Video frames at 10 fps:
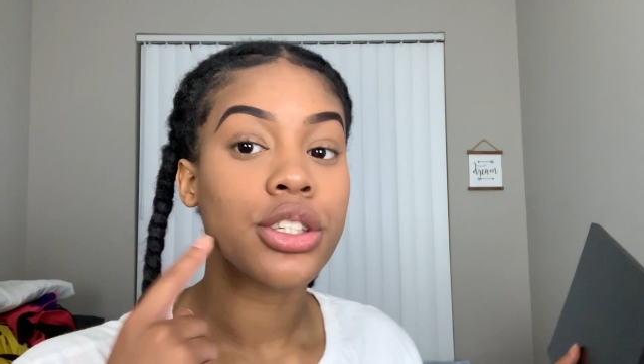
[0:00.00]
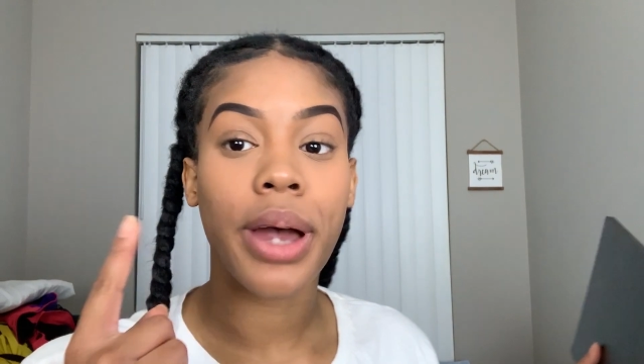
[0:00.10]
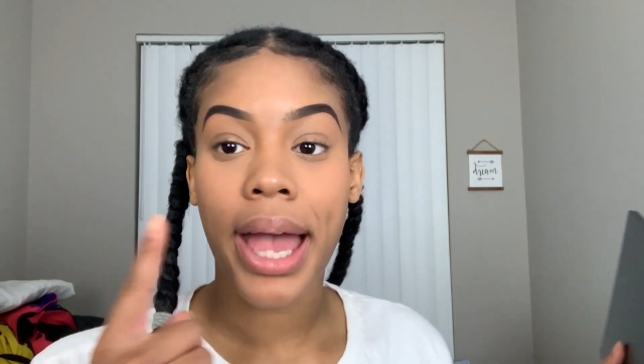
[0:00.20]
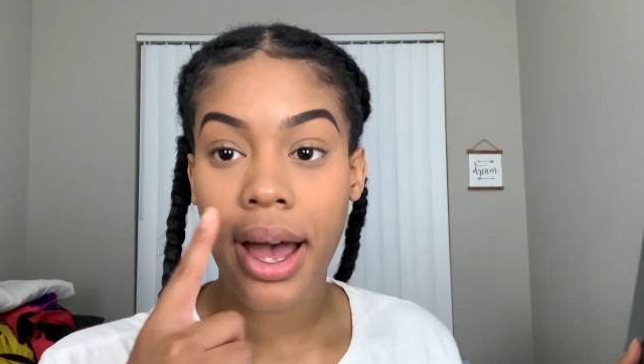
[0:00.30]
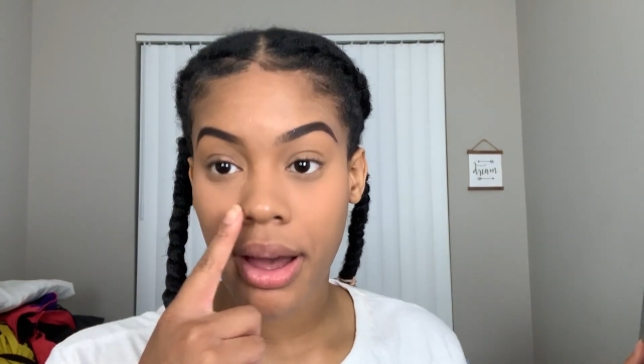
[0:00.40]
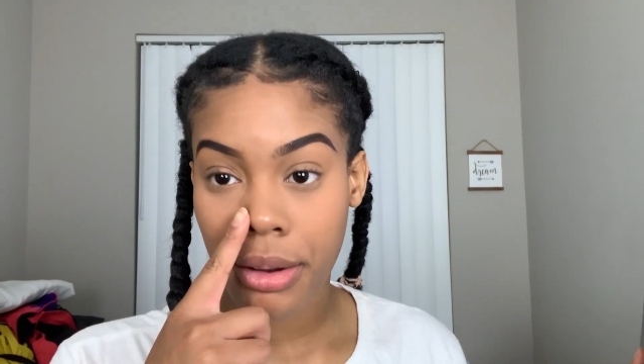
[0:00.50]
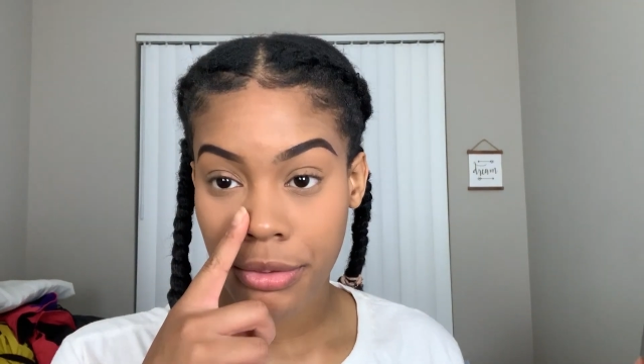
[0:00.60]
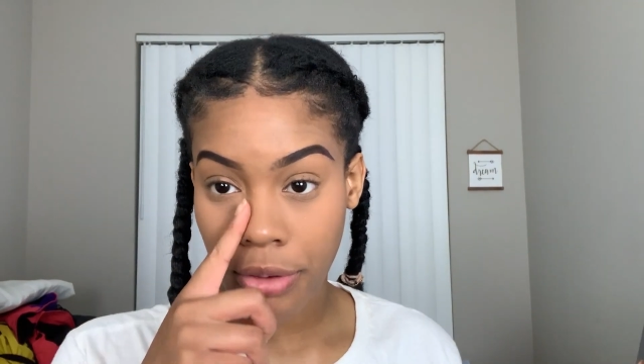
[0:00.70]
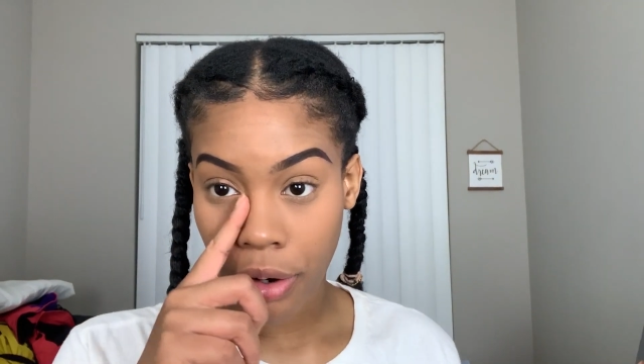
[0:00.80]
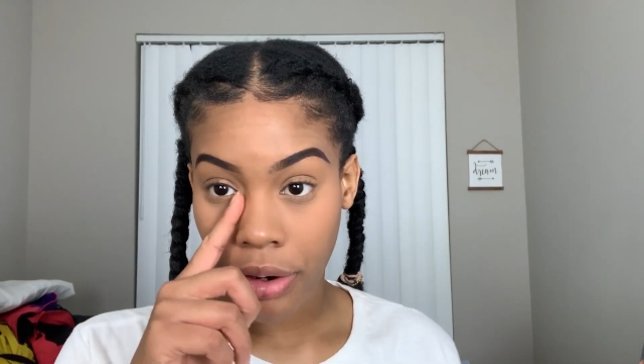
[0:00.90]
So I
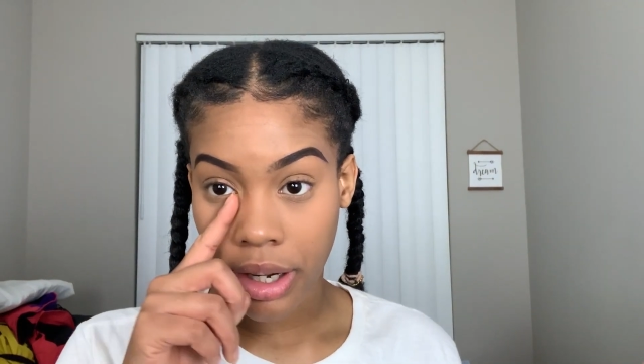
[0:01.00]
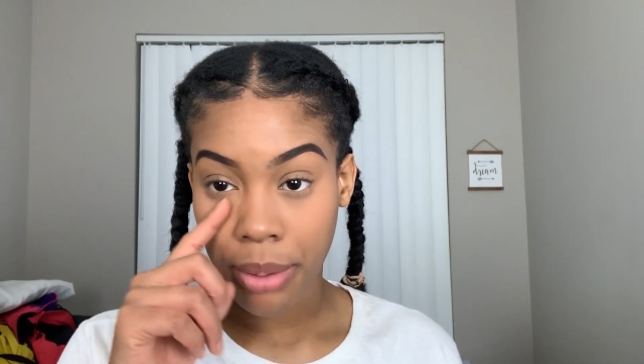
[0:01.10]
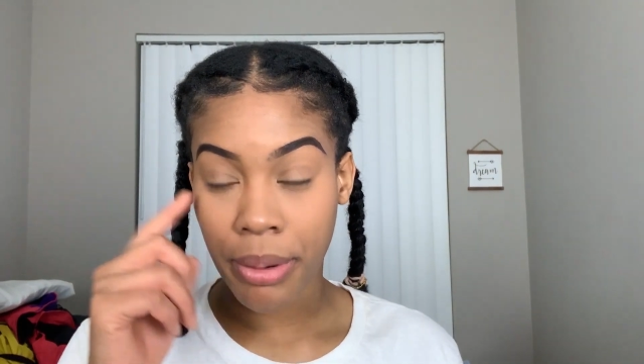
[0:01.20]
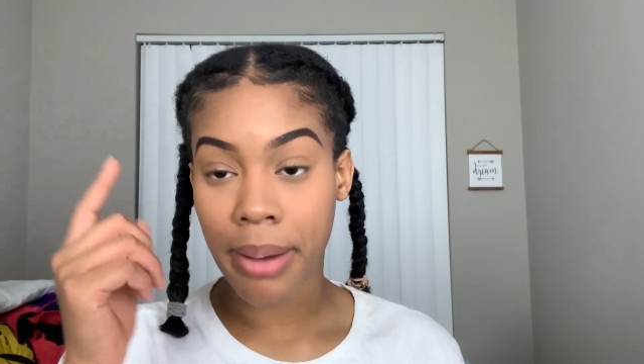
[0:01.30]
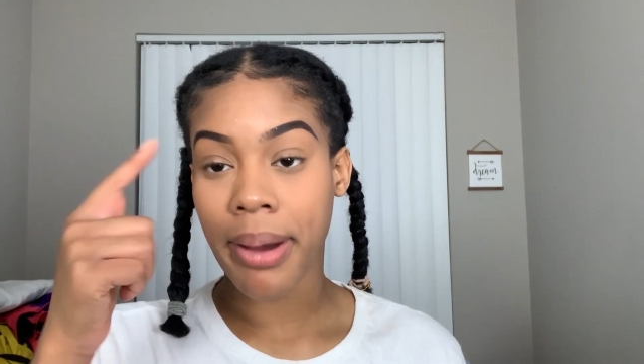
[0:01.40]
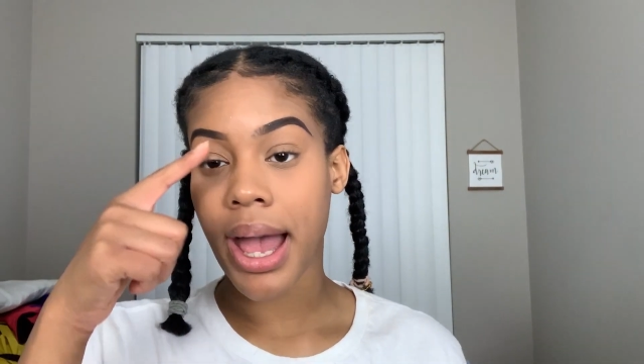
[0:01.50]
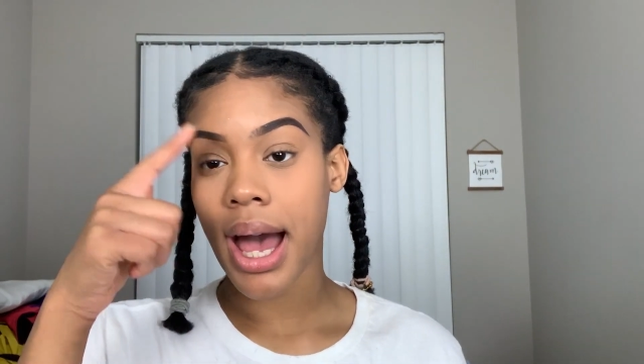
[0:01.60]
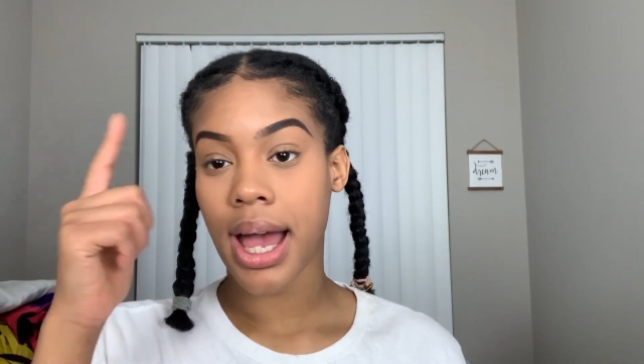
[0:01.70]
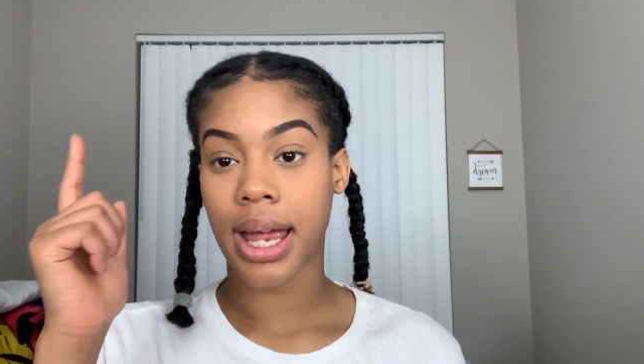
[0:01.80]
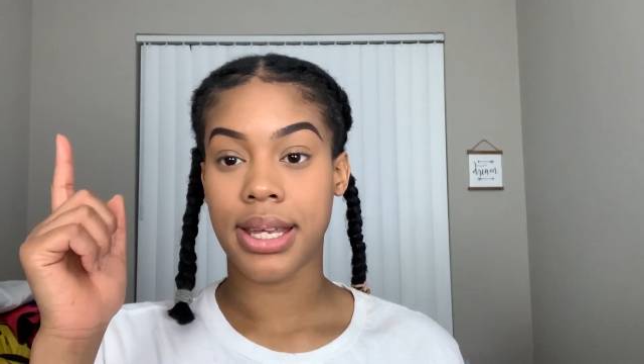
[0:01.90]
have already primed my
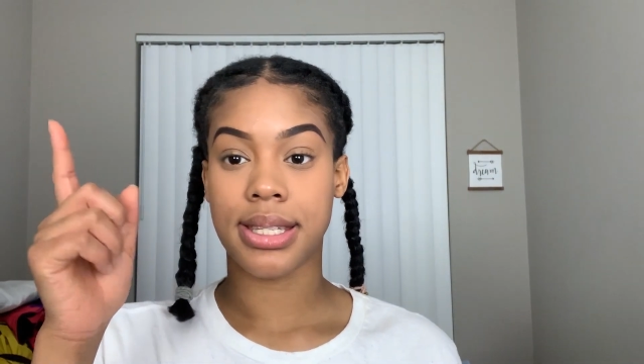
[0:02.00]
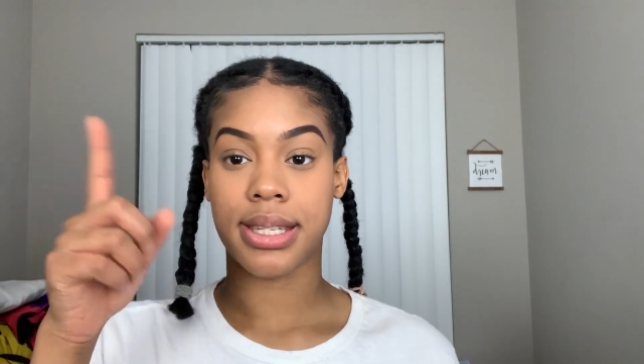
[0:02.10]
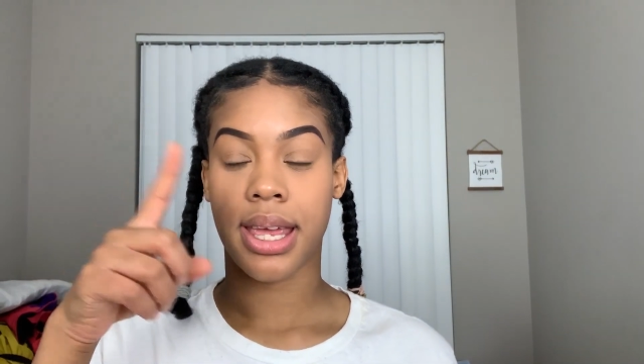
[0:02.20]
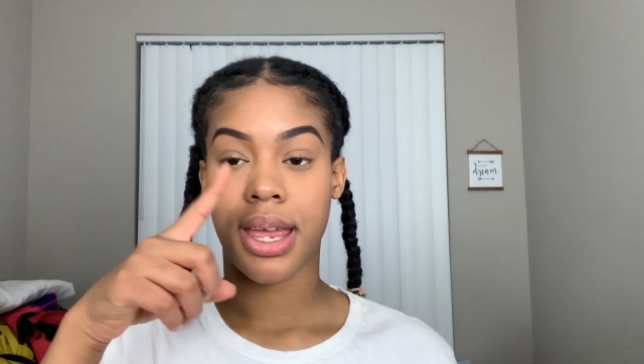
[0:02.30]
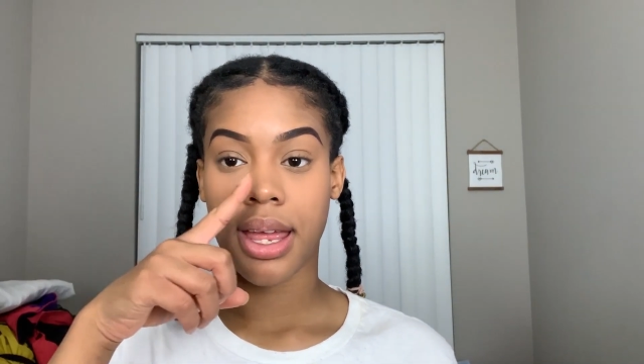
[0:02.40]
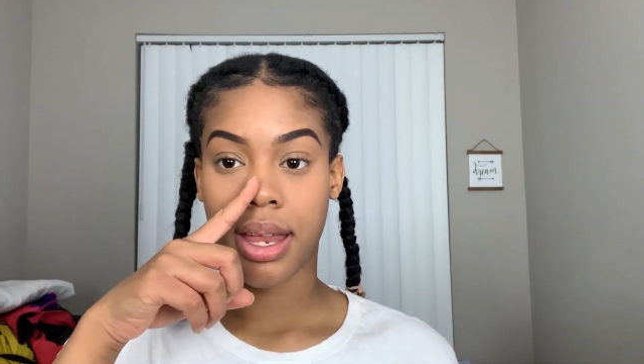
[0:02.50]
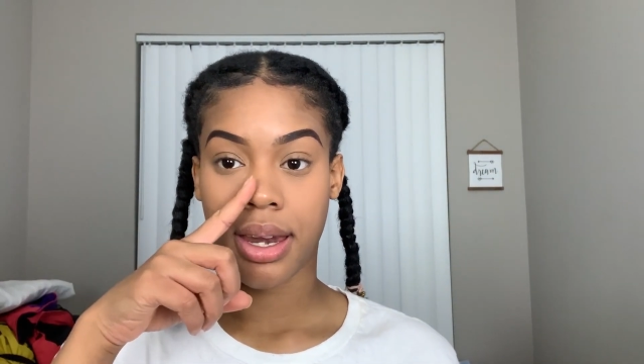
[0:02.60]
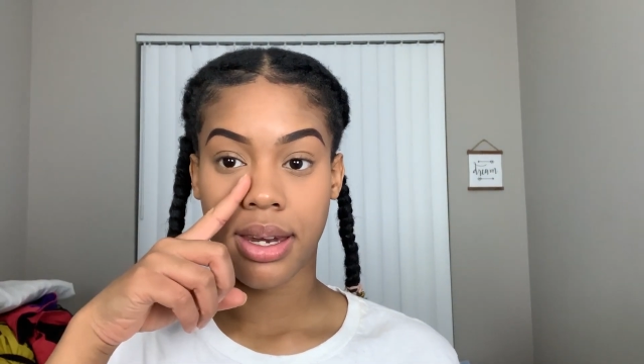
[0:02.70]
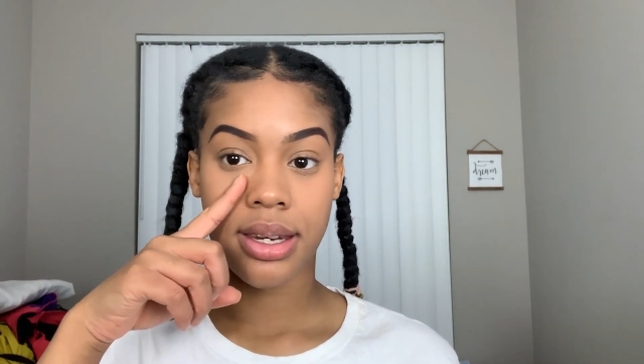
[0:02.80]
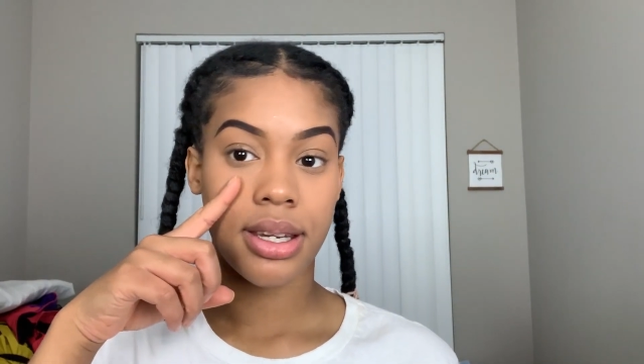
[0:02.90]
eyes
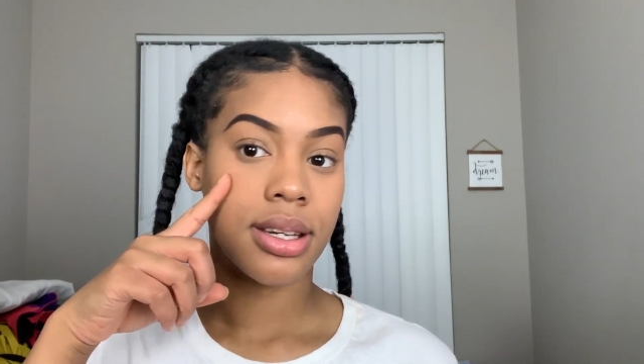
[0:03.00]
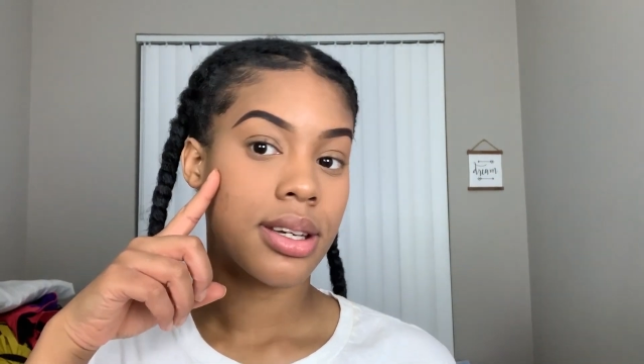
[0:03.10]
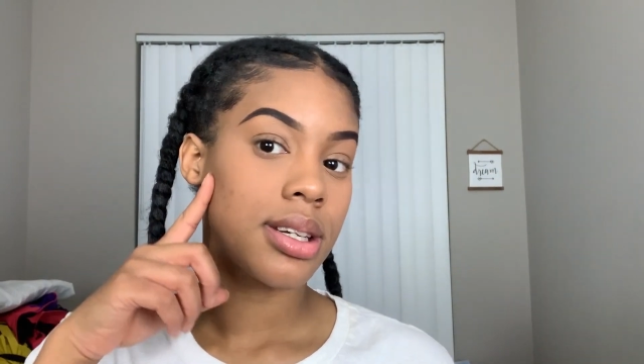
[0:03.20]
and